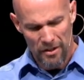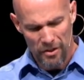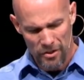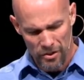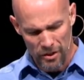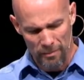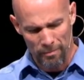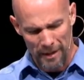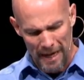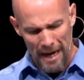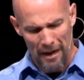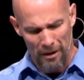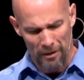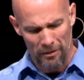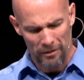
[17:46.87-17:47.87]
should
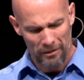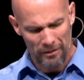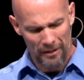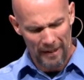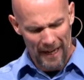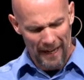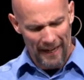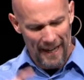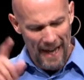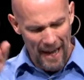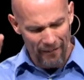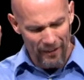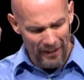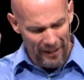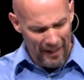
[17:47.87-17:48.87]
bow in
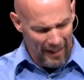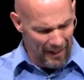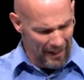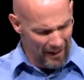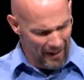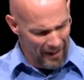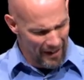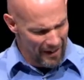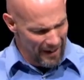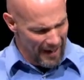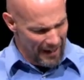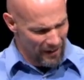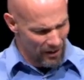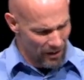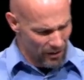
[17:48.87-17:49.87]
heaven
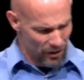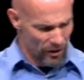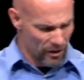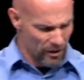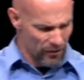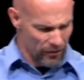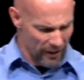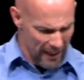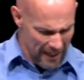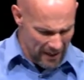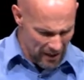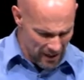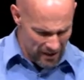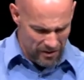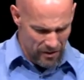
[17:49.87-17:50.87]
and on earth
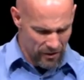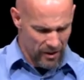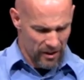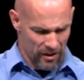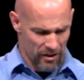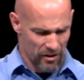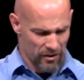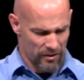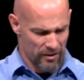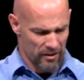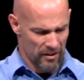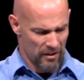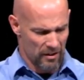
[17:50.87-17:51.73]
and under the earth,